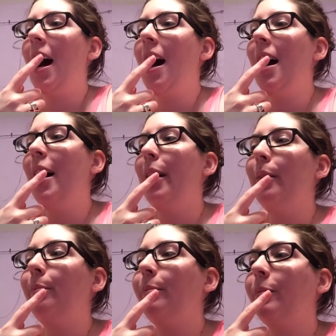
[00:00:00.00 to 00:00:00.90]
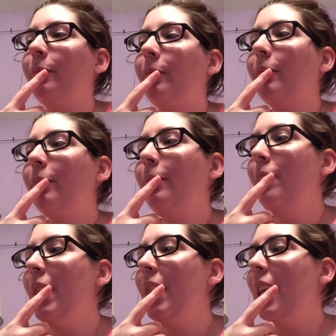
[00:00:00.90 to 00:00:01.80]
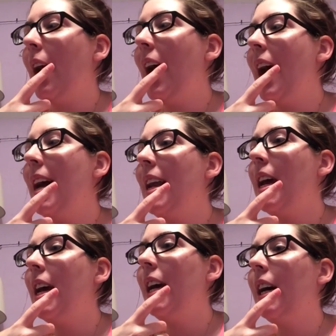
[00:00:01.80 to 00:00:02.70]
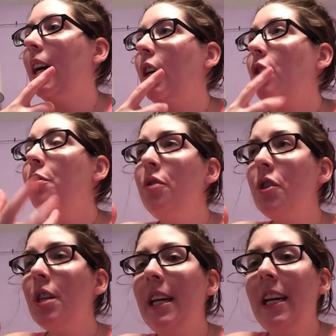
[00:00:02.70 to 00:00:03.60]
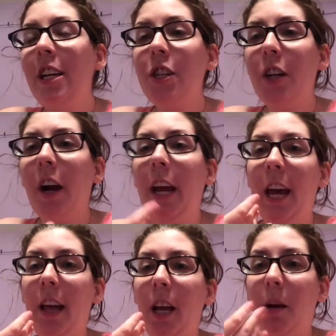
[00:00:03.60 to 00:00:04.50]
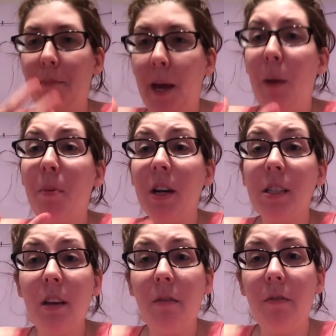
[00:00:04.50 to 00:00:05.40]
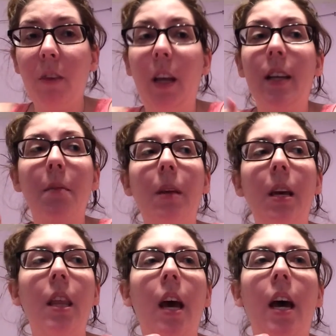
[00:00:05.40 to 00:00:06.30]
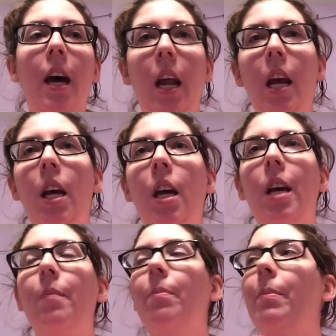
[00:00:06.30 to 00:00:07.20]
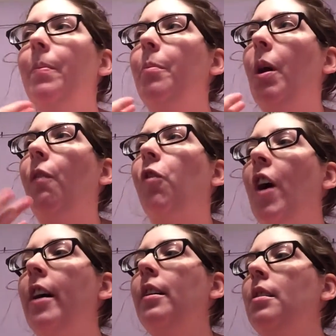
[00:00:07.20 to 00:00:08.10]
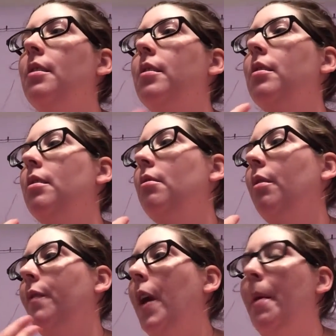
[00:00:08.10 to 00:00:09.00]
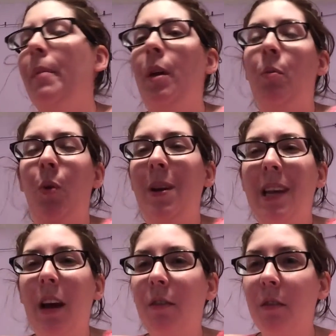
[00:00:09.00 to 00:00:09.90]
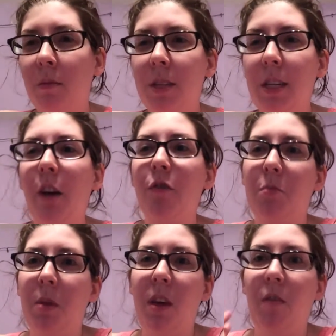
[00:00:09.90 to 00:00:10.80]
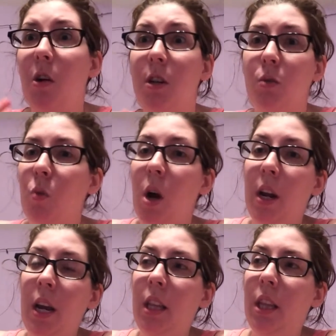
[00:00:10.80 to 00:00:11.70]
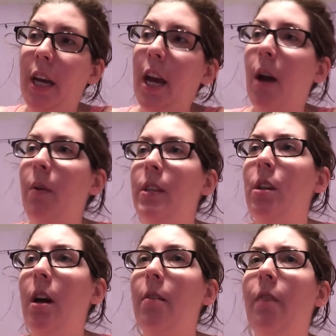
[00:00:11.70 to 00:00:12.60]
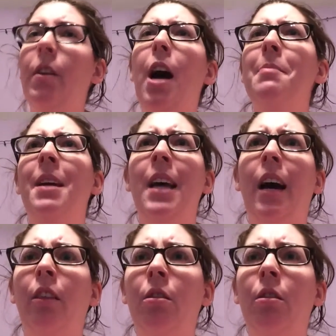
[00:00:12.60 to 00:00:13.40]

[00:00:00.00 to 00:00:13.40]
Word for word: Um, and usually each year I get like a big present, like something that my friends or family wouldn't get for themselves, but they've always wanted. Like I always, I've gotten my dad